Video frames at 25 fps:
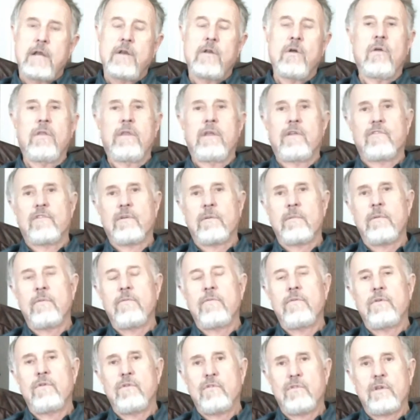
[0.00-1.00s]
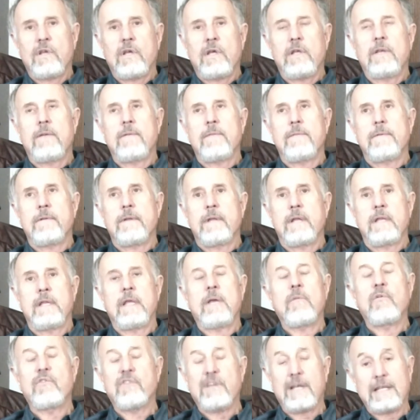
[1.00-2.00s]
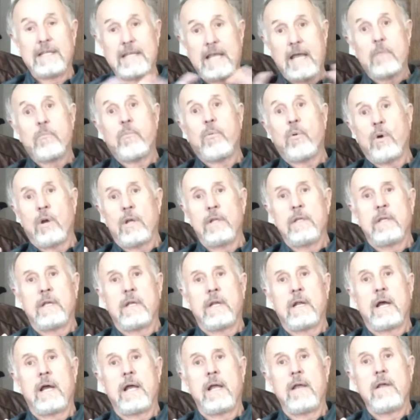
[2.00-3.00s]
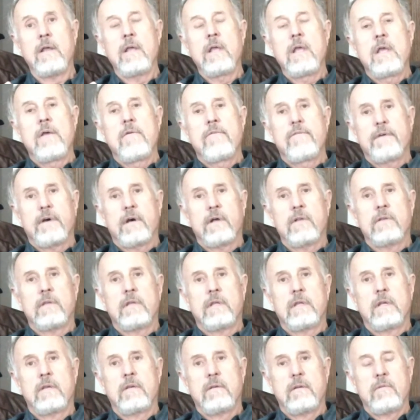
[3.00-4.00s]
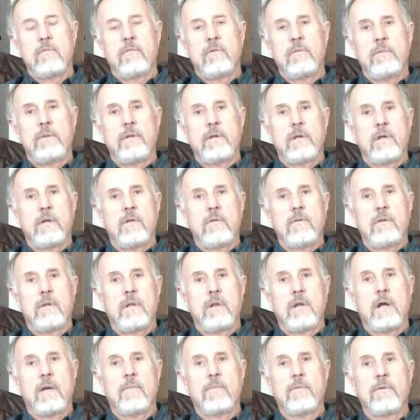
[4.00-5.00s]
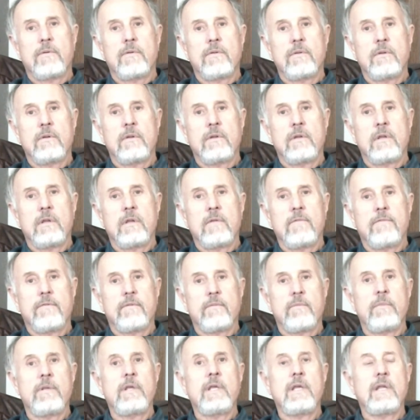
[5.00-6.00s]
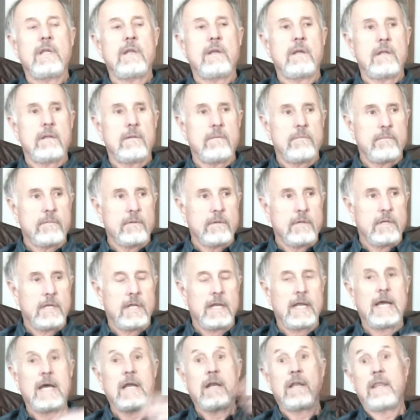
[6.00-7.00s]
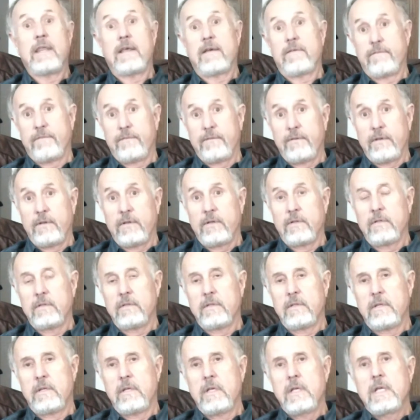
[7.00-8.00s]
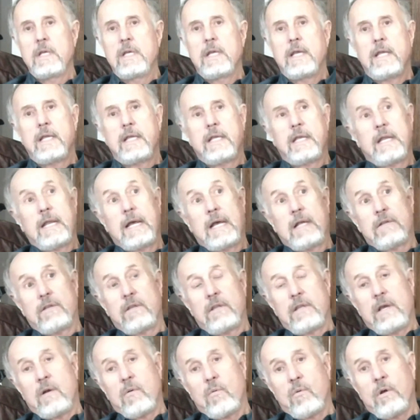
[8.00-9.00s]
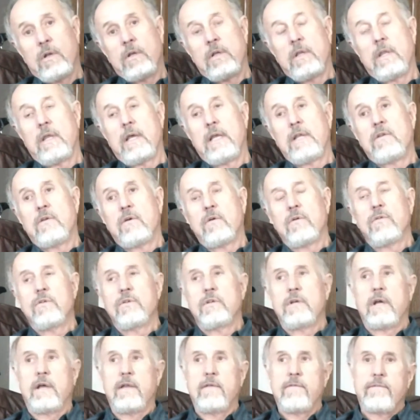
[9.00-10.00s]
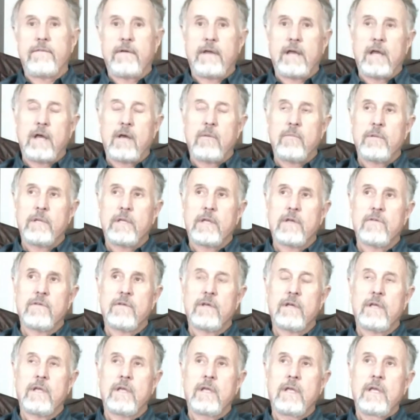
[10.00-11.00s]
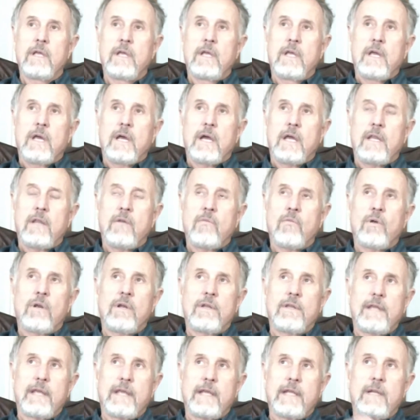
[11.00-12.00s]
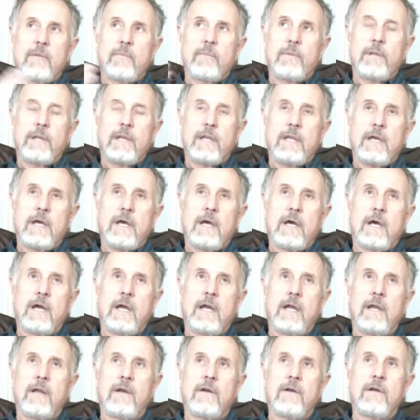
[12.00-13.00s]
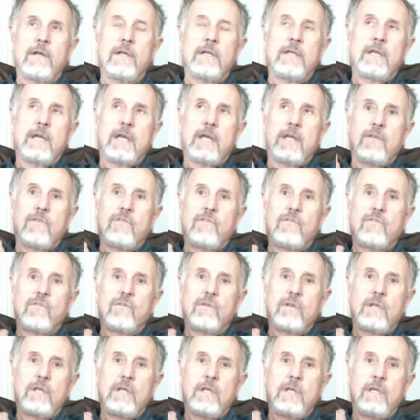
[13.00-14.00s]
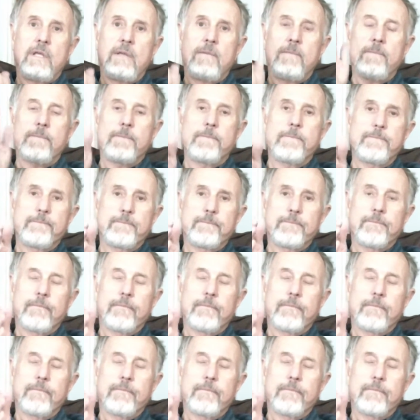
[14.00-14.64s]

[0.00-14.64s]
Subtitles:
I know that some of you said, and it was at that point that I felt that it would be an opportunity for me to get out of that field and get out to that one that I told you I'd found, because I didn't want to take it up any higher in case he,